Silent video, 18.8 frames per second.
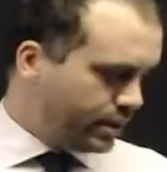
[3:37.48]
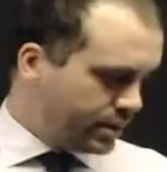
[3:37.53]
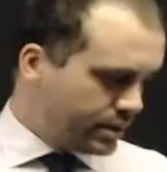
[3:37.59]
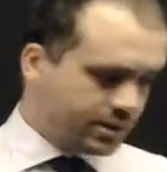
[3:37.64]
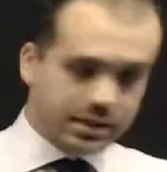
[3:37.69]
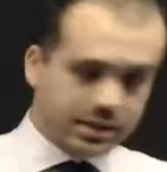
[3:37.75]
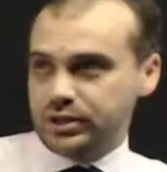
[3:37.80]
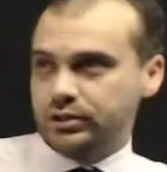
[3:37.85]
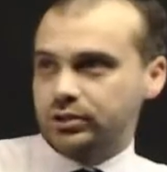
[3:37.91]

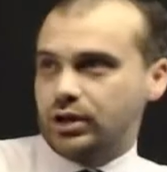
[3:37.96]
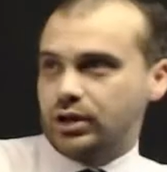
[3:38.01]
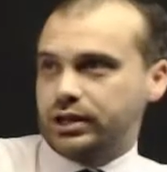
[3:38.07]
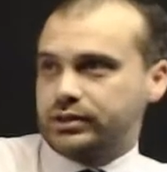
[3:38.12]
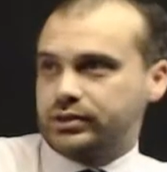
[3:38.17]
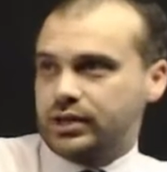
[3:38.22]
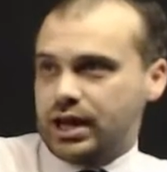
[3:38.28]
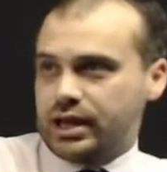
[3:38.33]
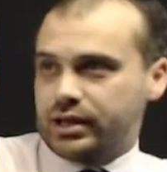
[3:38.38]
Something
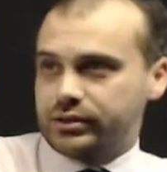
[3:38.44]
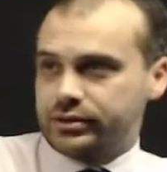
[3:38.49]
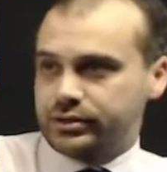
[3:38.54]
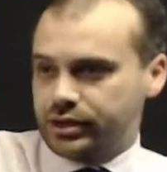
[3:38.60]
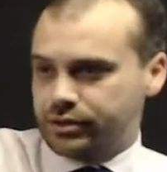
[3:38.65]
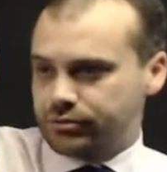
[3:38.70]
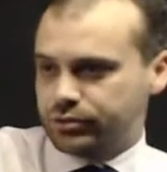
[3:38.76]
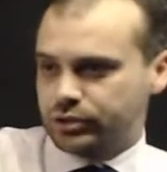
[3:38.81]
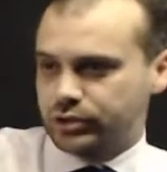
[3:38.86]
like that.
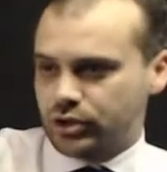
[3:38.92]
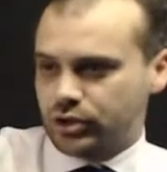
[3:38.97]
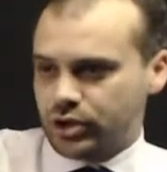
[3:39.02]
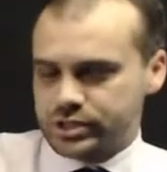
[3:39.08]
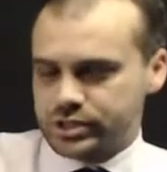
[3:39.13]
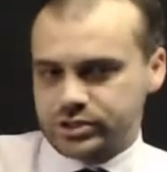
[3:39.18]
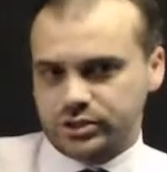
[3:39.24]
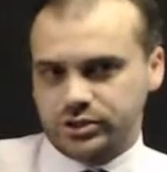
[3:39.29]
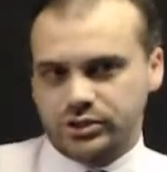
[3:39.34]
It
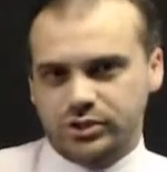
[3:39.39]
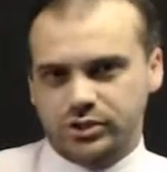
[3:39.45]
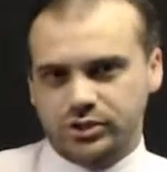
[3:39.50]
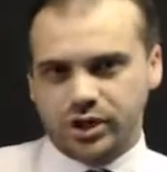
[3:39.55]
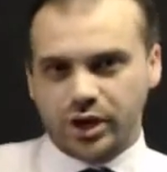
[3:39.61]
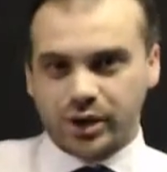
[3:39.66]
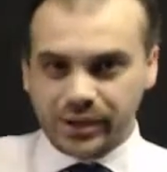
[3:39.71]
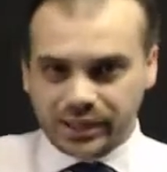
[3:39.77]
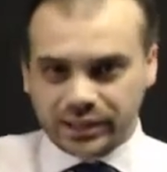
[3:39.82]
relies on you
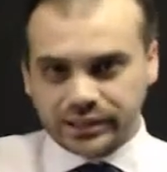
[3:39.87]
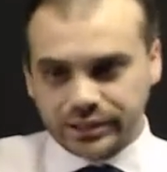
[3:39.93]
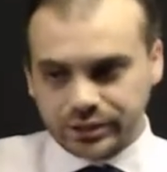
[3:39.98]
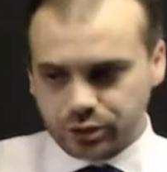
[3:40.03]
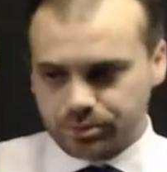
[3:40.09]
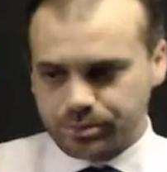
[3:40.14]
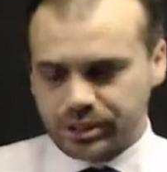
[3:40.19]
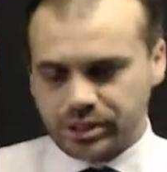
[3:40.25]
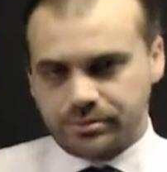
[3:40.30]
knowing a
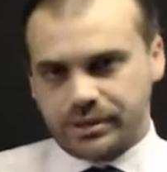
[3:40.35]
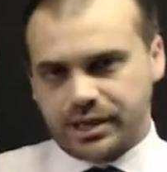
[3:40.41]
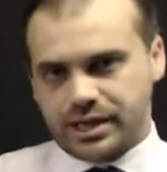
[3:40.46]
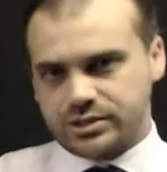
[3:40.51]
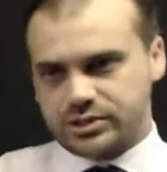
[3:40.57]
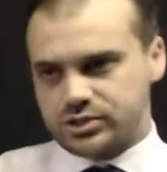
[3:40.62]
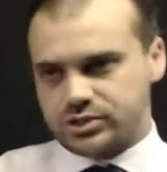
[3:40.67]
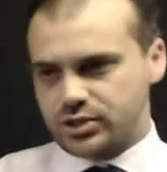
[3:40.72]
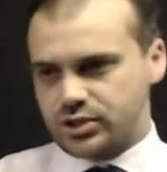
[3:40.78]
little bit
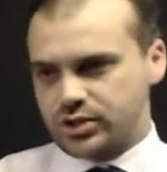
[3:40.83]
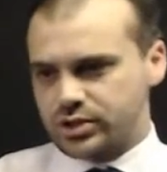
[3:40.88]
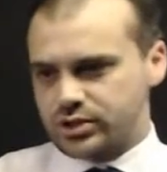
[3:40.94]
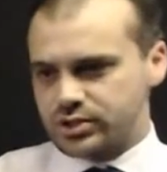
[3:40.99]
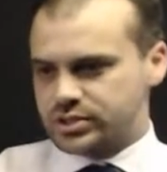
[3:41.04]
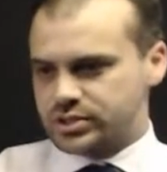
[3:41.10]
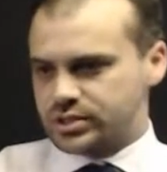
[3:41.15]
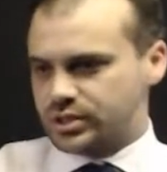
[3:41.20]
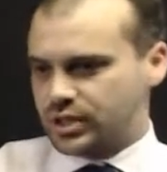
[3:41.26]
about
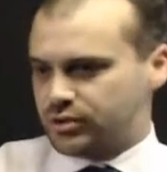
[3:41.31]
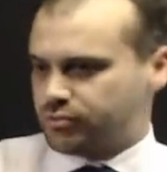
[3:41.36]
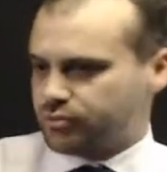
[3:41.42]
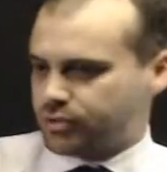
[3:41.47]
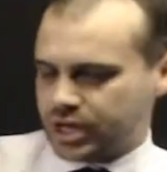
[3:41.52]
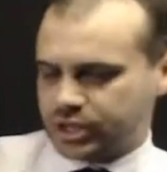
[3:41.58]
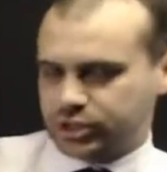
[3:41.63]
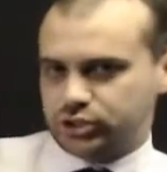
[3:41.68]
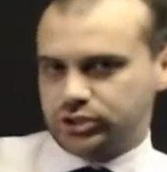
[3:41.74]
surds and then
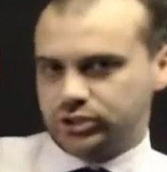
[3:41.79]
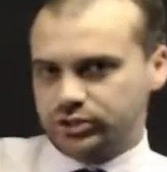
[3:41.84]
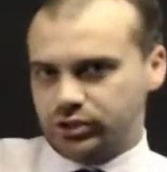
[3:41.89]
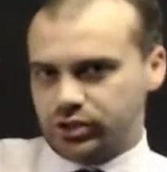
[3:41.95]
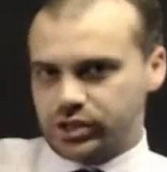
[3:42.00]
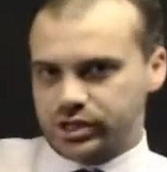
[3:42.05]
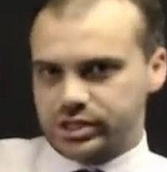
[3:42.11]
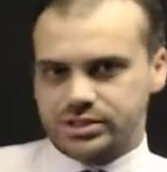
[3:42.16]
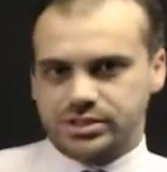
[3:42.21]

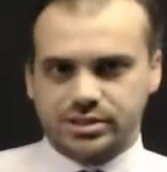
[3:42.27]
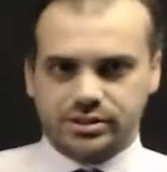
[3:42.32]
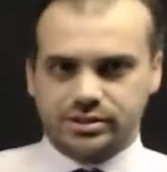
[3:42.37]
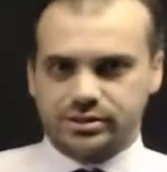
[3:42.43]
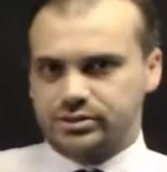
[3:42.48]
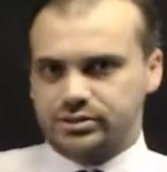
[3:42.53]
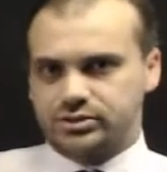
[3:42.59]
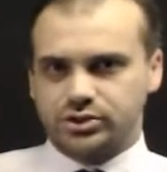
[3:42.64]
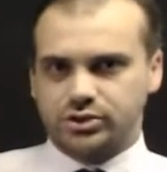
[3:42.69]
rationalizing
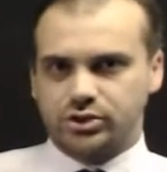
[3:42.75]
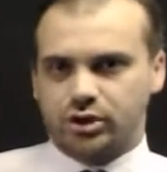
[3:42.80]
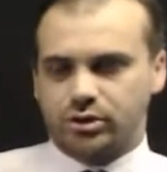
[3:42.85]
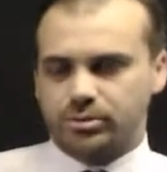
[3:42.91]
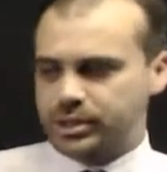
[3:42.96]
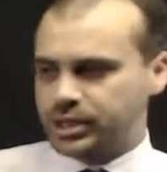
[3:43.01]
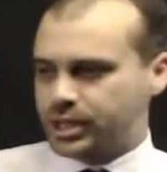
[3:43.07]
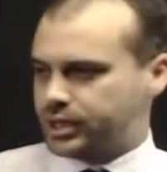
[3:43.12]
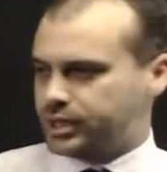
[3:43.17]
a
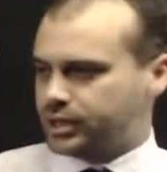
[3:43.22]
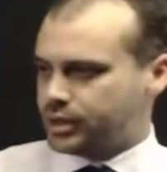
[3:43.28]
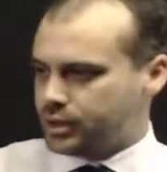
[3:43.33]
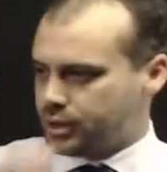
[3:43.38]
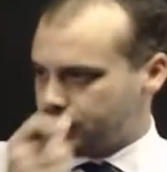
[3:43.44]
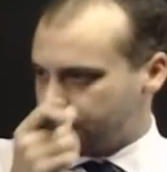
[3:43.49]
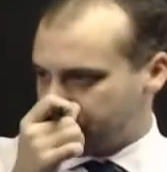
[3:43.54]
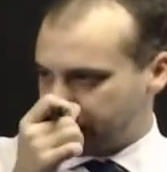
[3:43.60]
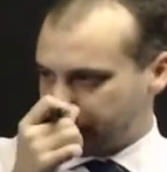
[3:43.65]
denominator.
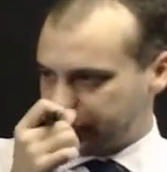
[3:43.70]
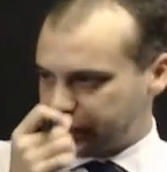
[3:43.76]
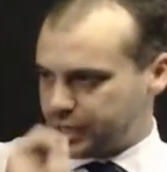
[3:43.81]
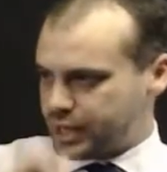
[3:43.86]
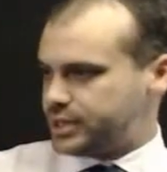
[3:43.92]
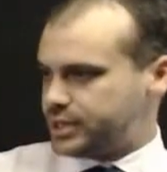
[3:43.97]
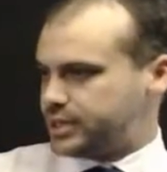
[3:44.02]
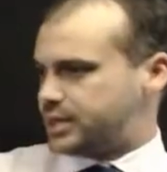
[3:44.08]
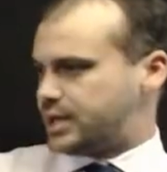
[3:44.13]
But in
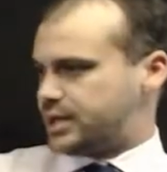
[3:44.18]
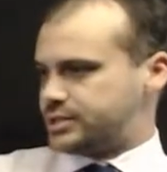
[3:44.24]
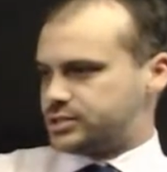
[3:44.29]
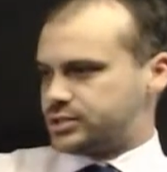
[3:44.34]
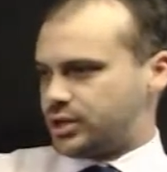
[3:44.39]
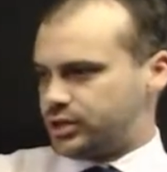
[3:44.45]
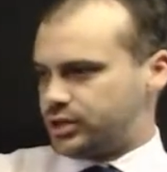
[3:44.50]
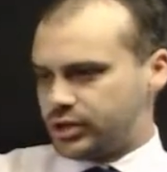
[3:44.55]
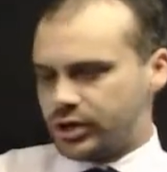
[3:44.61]
any
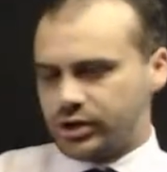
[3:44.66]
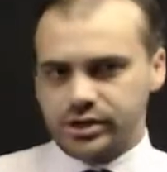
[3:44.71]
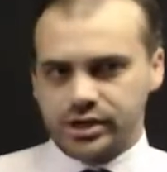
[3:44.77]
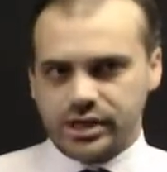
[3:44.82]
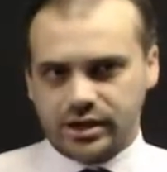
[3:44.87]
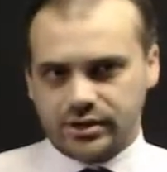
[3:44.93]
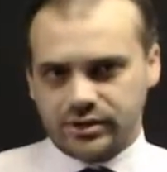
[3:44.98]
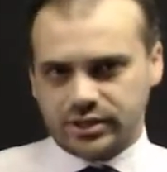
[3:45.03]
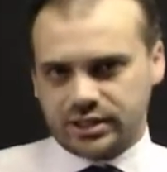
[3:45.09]
case, I know
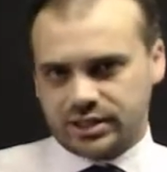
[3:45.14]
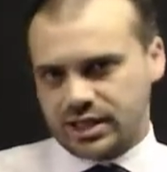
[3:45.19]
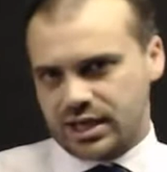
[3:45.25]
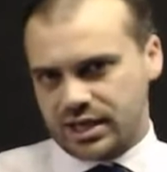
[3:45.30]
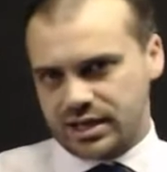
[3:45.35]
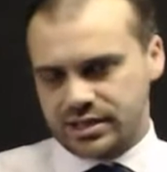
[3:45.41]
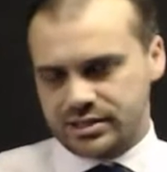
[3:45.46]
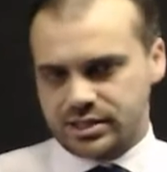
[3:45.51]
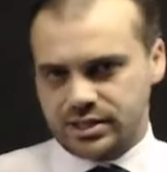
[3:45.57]
now that
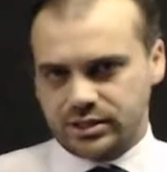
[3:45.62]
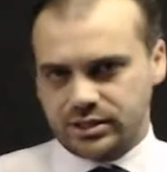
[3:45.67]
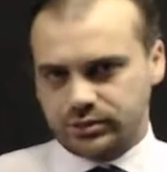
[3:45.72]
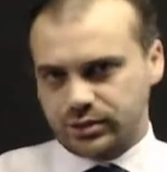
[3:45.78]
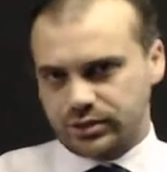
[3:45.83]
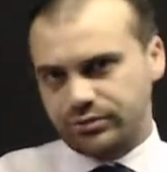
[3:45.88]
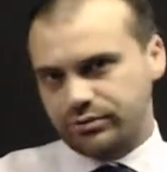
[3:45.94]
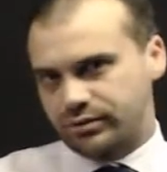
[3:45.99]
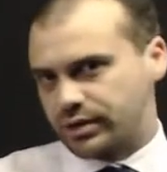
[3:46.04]
K is equal
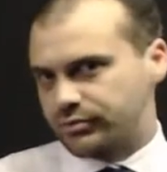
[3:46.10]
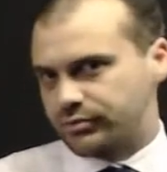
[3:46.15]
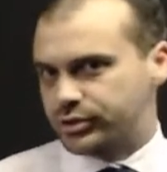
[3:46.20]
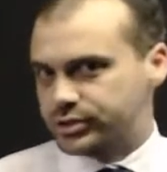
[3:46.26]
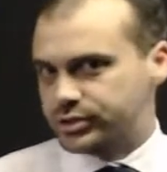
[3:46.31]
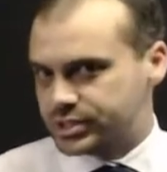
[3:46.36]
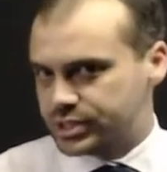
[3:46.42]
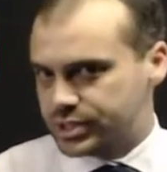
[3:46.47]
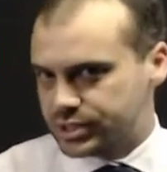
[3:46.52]
to 3
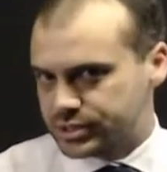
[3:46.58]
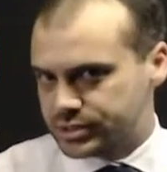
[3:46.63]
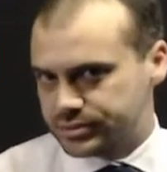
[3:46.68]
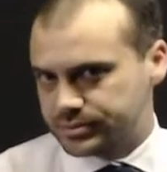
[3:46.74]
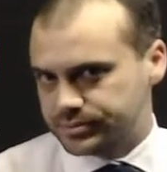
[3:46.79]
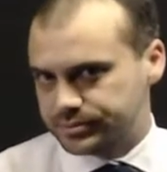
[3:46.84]
root 6.